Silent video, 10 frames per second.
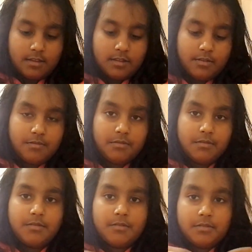Ooh,
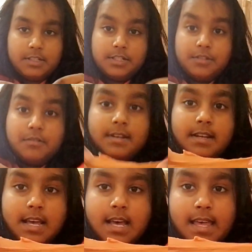it's so
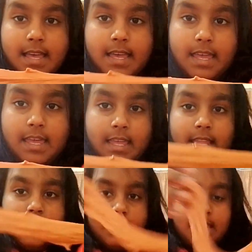
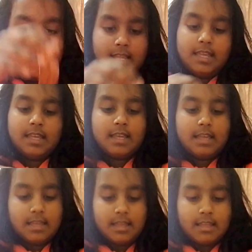nice.
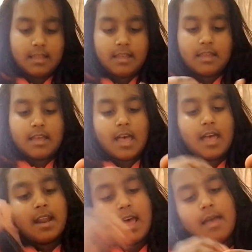And
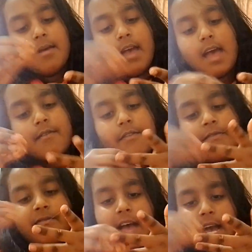I have a
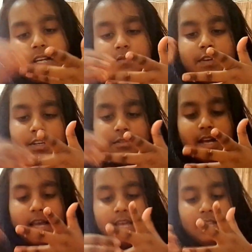fact for you
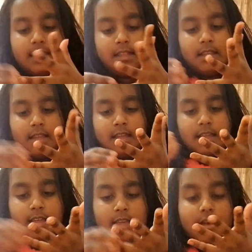guys.
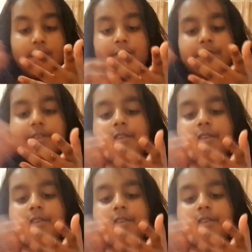If you